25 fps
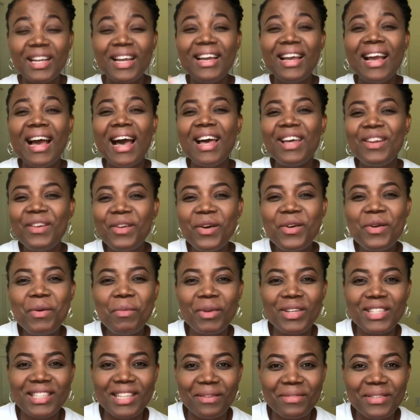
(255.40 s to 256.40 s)
I know you
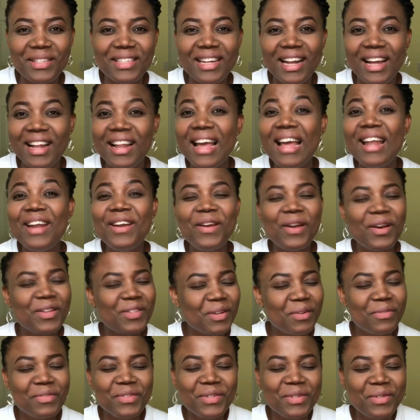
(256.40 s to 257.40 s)
must have seen a, a
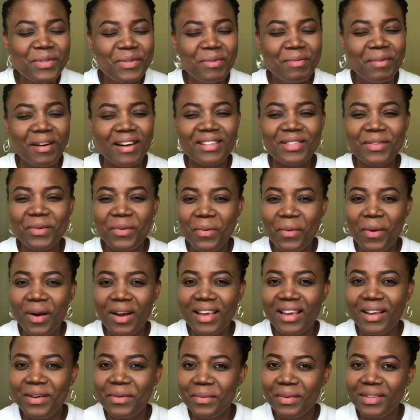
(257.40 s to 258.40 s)
lot of YouTubers
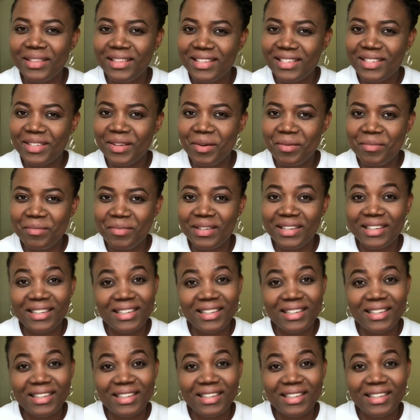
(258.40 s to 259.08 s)
working with this company.